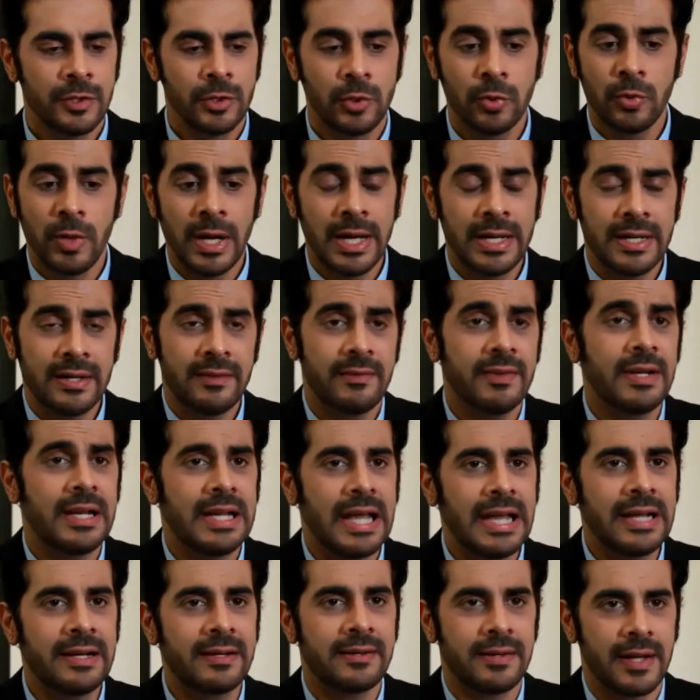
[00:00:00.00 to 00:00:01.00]
though i never
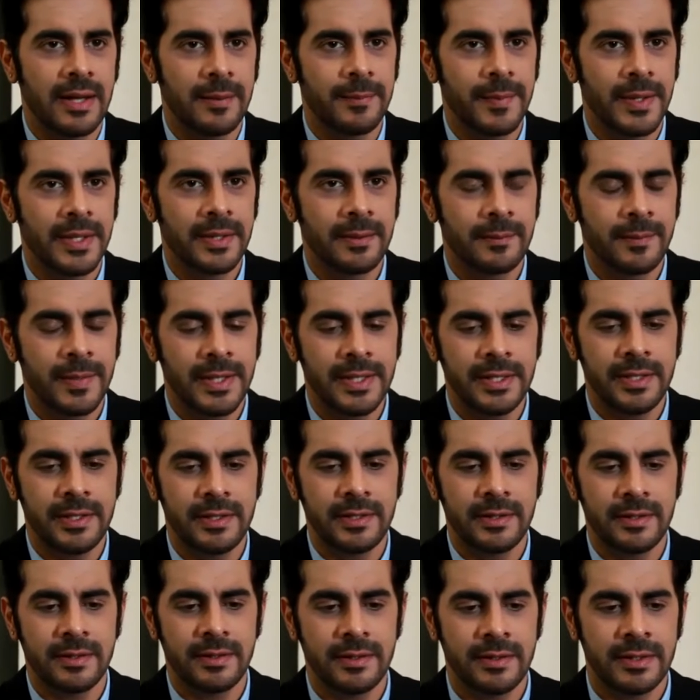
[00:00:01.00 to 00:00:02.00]
liked rapping but
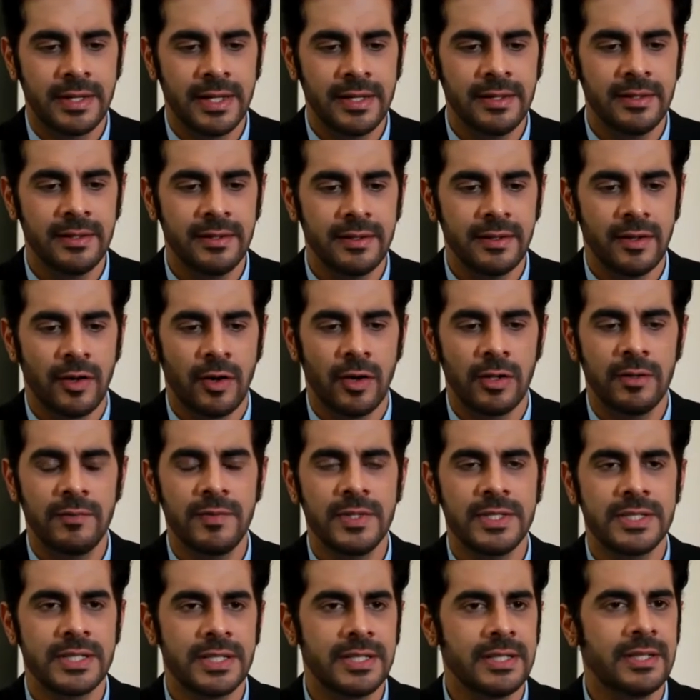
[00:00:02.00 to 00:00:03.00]
then all
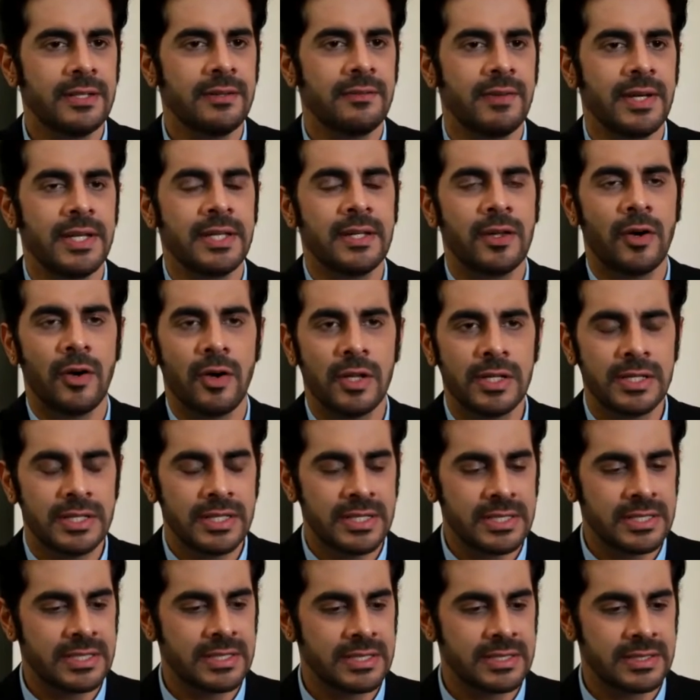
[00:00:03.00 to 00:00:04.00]
of a sudden when all
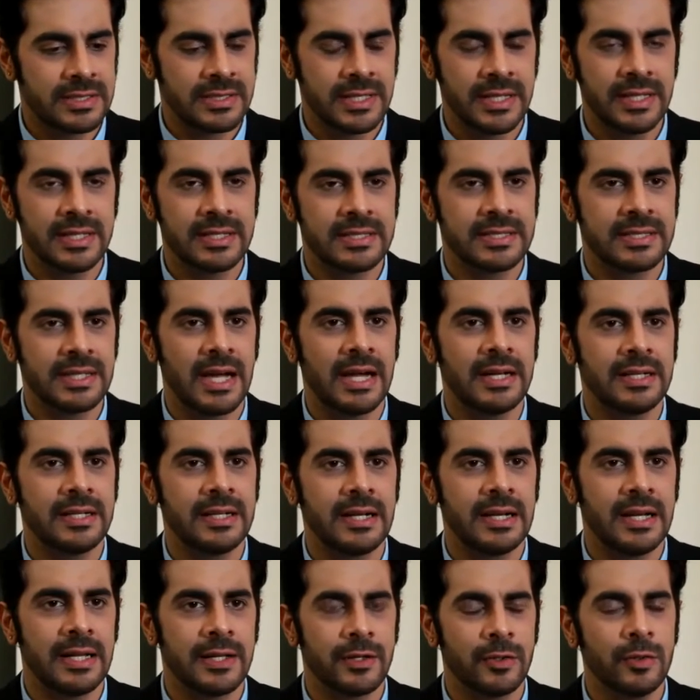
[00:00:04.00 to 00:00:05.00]
this thing
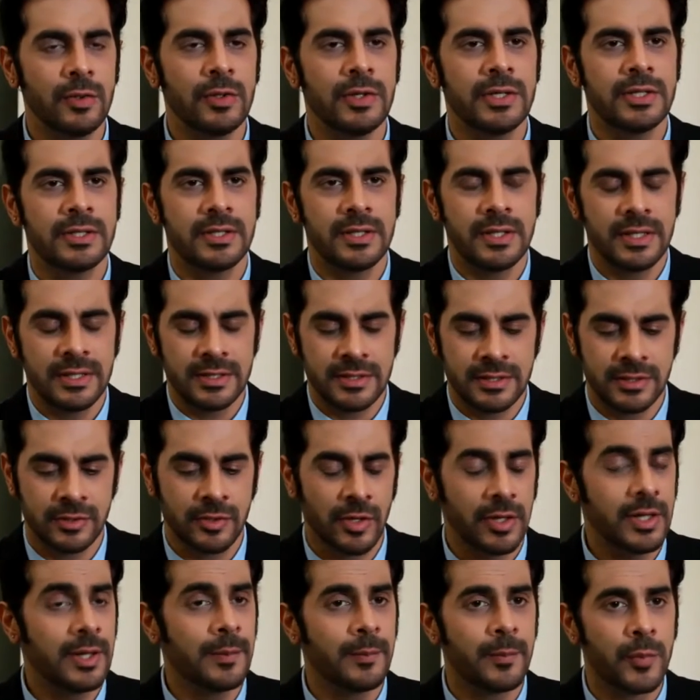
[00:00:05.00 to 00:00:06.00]
started like you know it, it's
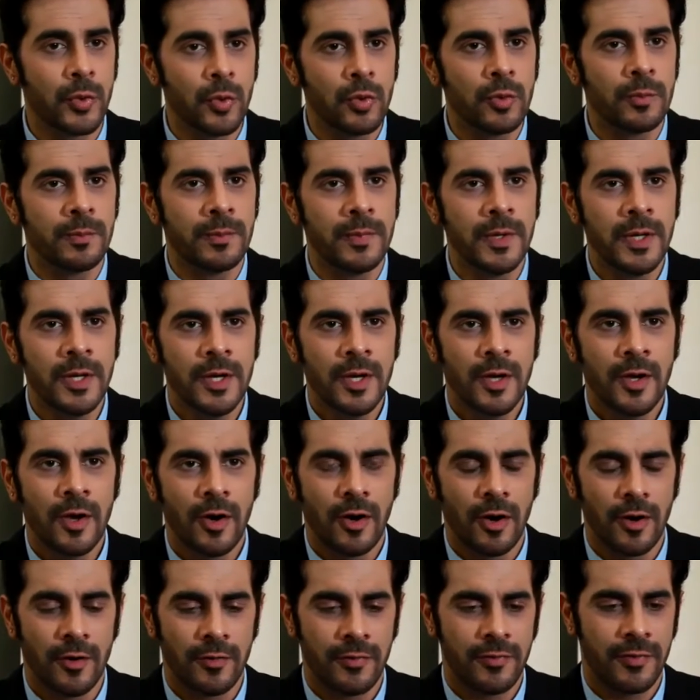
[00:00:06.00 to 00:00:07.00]
got a boom
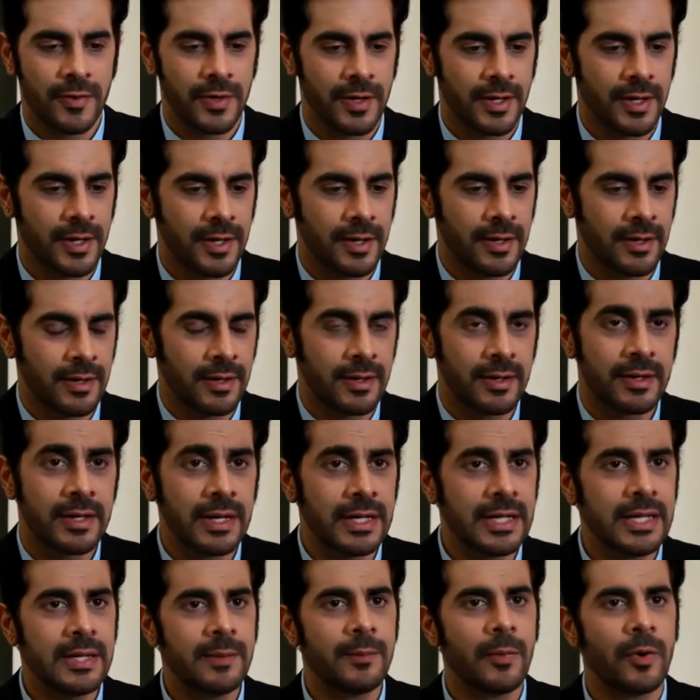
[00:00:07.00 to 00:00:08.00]
of uh,
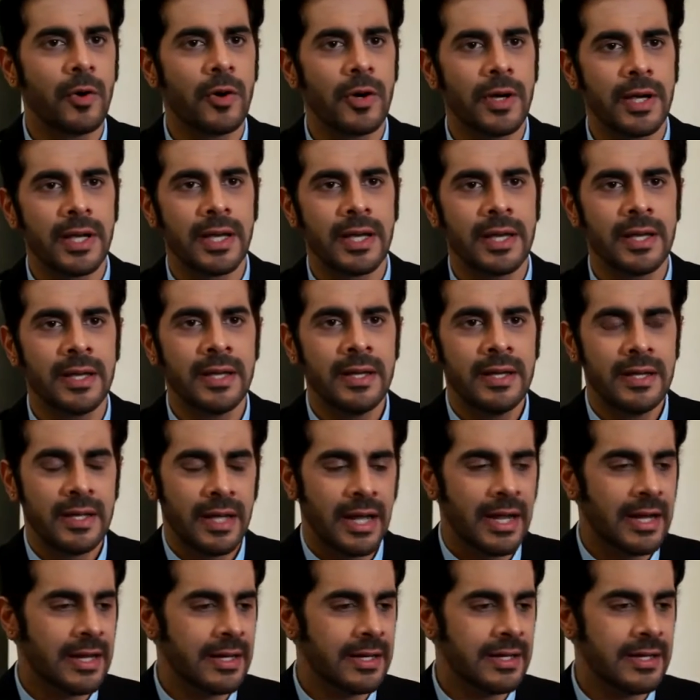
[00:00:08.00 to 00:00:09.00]
gully boy
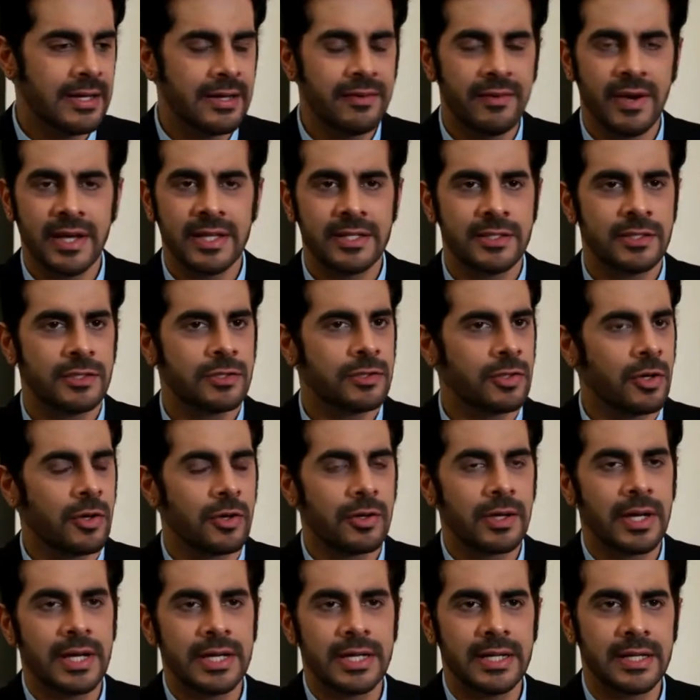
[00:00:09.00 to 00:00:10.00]
and divine
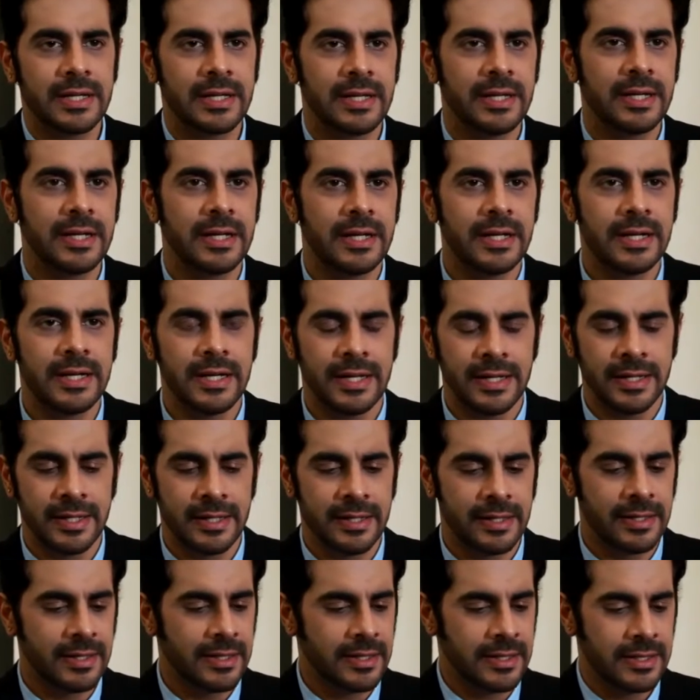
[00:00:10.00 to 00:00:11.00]
song getting hit
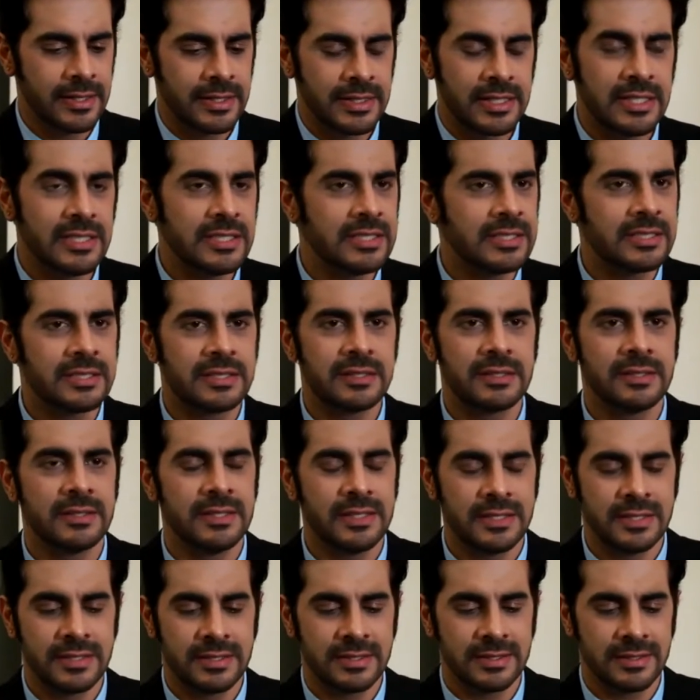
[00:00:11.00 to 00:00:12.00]
and uh, these
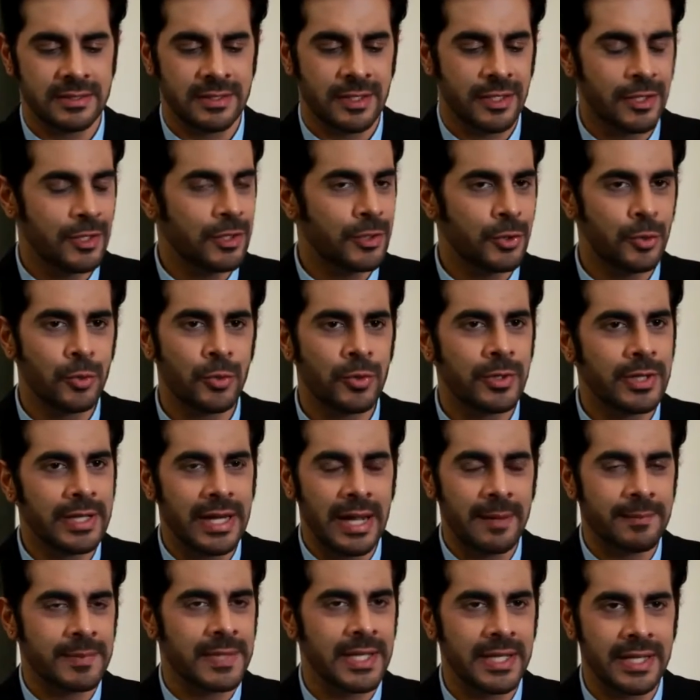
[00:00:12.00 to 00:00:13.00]
this uh, two
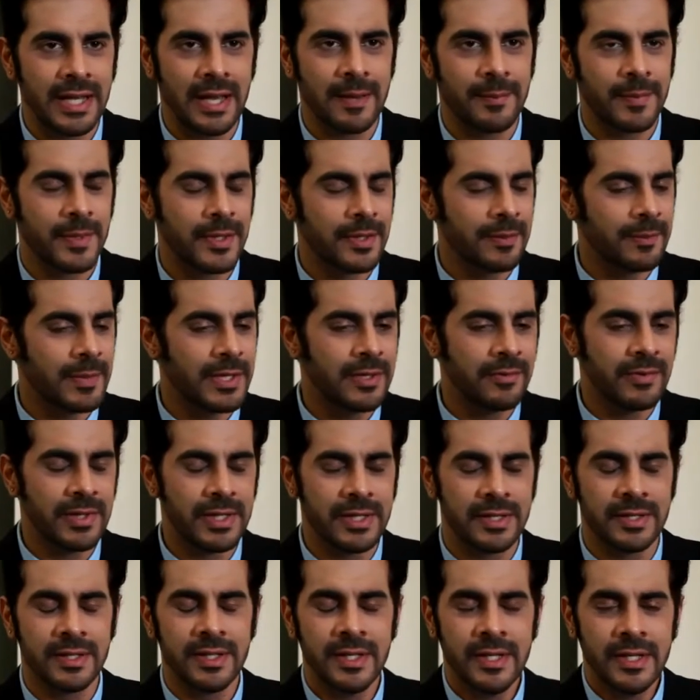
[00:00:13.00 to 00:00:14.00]
crap thing happened
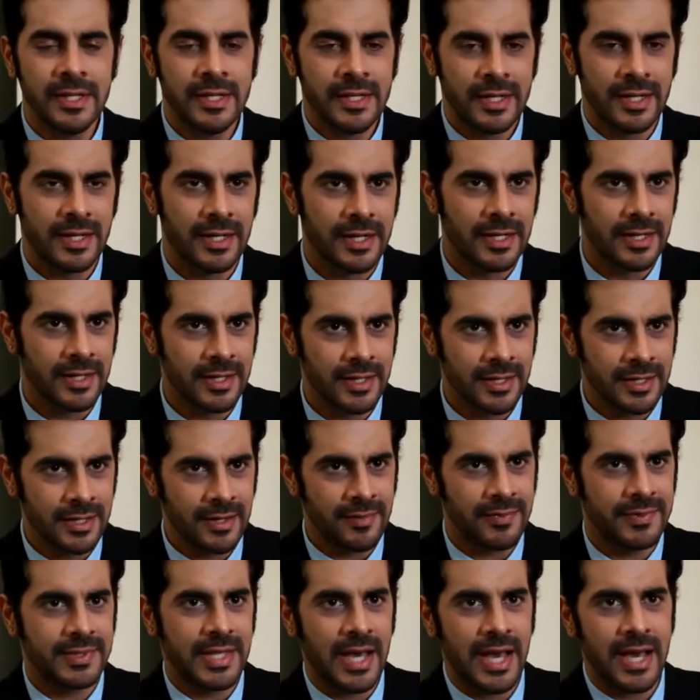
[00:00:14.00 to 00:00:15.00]
between uh,
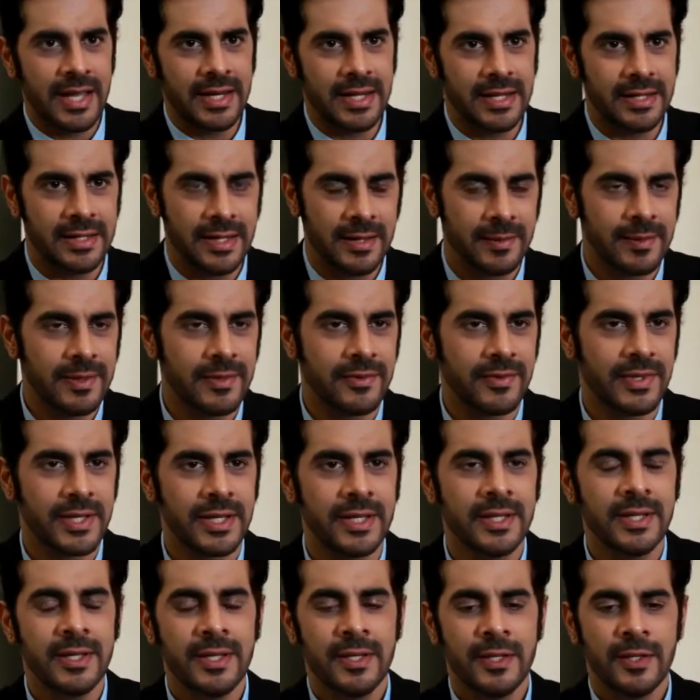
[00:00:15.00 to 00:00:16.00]
Raftaar and
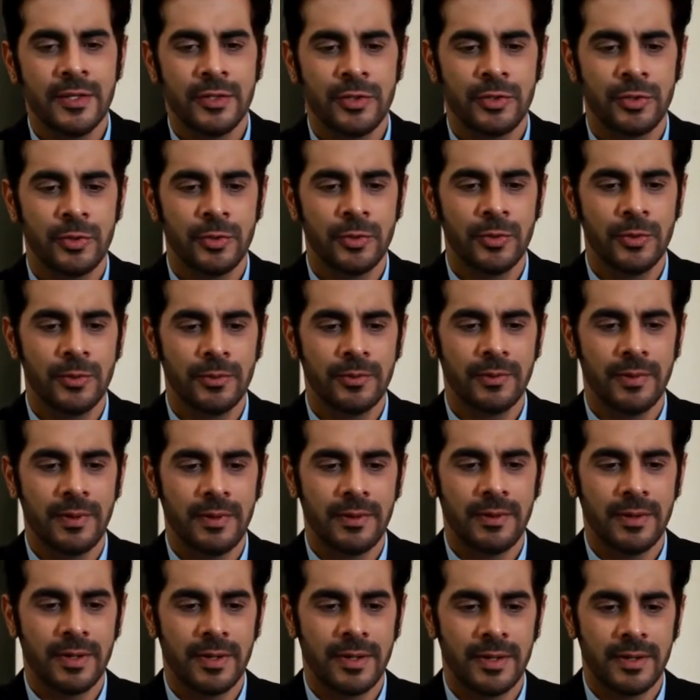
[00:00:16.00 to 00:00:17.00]
Emiway so
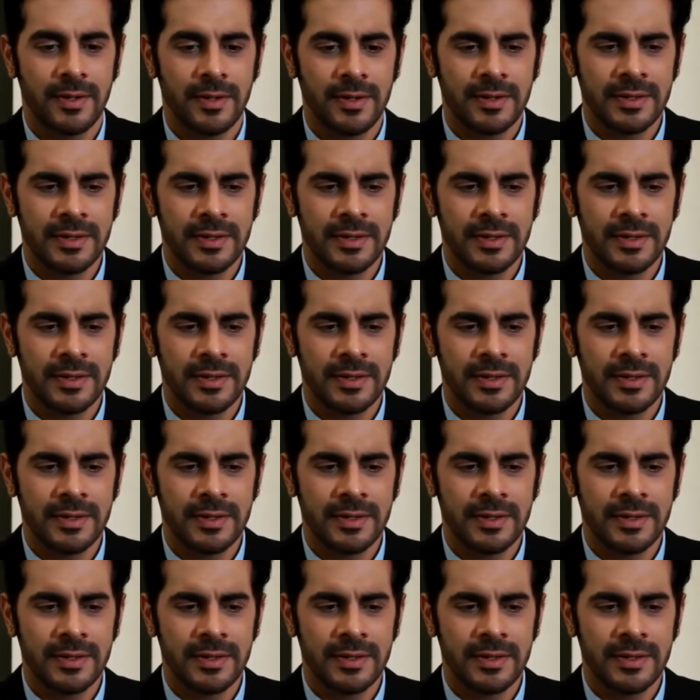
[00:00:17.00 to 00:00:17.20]
uh,